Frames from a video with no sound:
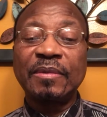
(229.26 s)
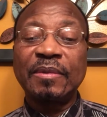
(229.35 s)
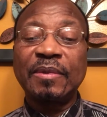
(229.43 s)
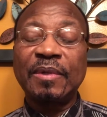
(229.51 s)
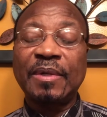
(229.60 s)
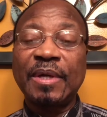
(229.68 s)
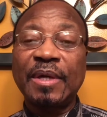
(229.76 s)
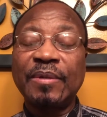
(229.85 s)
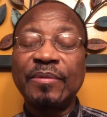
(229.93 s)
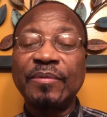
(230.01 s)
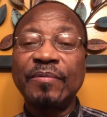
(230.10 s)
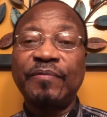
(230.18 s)
Okay?
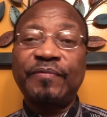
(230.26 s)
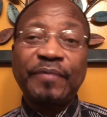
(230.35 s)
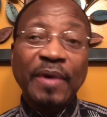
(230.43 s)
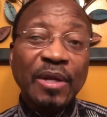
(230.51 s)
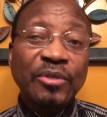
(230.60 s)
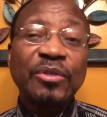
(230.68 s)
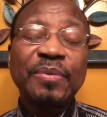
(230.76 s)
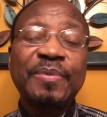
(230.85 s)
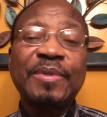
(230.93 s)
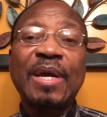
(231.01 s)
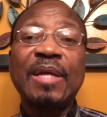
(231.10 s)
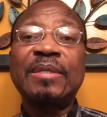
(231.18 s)
Fellowship
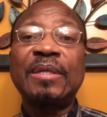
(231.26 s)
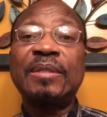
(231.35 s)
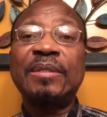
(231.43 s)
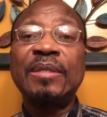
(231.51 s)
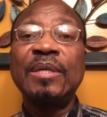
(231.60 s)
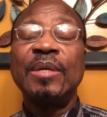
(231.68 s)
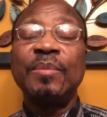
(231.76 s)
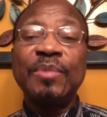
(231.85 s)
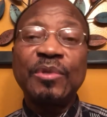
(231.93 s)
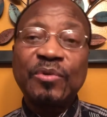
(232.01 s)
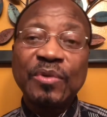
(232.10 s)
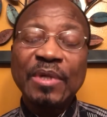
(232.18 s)
started
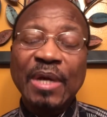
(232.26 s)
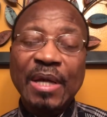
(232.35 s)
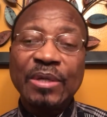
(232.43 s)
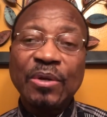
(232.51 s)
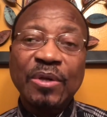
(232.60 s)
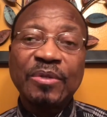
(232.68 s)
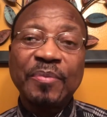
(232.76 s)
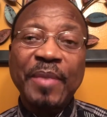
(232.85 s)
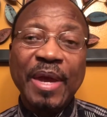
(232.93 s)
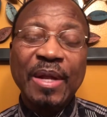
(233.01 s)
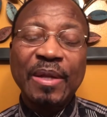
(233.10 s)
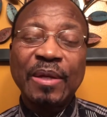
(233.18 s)
between adult
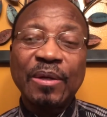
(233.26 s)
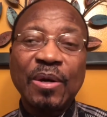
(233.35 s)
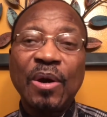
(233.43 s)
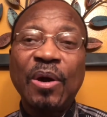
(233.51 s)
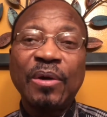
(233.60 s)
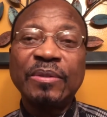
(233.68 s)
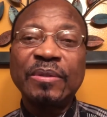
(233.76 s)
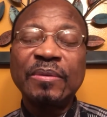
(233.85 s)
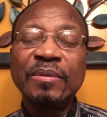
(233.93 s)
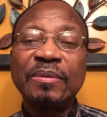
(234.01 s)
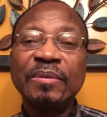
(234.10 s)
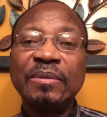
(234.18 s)
male and God.
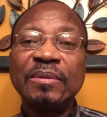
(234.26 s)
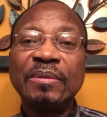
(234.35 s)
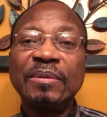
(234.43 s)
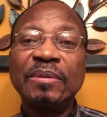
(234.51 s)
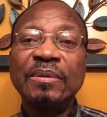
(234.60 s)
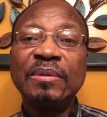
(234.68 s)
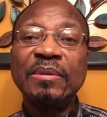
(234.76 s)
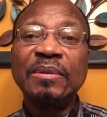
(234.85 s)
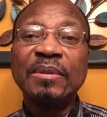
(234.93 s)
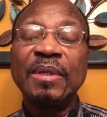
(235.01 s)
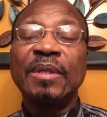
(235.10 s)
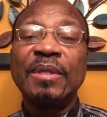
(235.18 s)

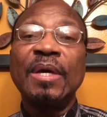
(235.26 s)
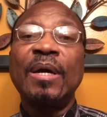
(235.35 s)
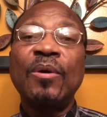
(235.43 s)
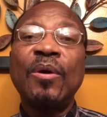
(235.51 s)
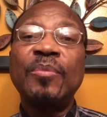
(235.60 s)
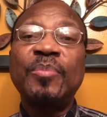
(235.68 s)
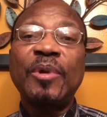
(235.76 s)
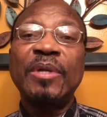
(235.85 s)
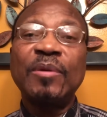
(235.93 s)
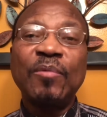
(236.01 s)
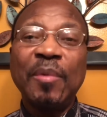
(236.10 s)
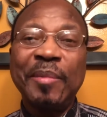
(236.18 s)
Then God brought
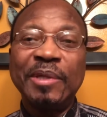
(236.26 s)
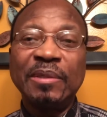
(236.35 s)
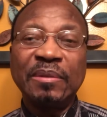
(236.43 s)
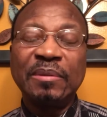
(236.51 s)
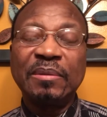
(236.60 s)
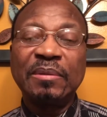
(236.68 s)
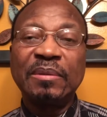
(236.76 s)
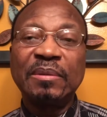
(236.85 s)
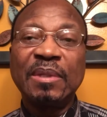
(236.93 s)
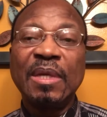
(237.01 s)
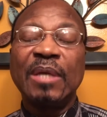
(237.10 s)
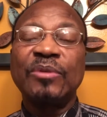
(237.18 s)
a woman.
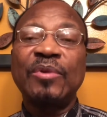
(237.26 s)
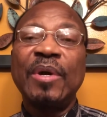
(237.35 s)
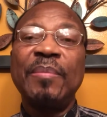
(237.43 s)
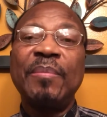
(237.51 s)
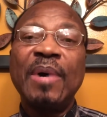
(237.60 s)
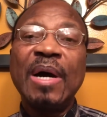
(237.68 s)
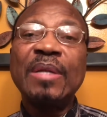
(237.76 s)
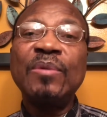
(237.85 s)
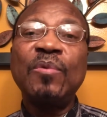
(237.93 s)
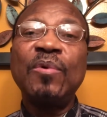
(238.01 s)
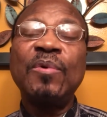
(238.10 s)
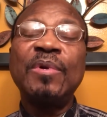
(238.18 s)
So a man
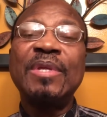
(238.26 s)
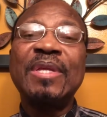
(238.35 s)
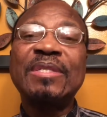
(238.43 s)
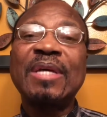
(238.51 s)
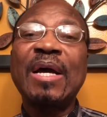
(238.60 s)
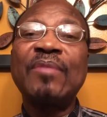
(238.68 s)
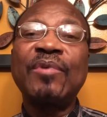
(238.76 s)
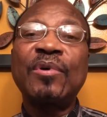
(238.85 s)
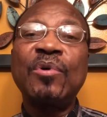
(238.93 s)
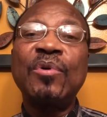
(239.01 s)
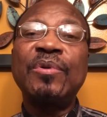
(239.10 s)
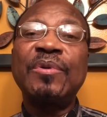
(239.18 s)
who doesn't have a
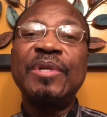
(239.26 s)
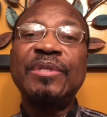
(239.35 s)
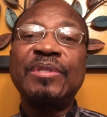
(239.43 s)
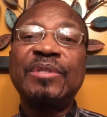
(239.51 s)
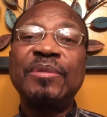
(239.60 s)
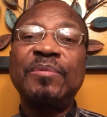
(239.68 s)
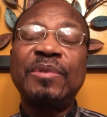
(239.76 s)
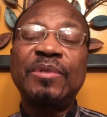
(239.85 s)
good relationship with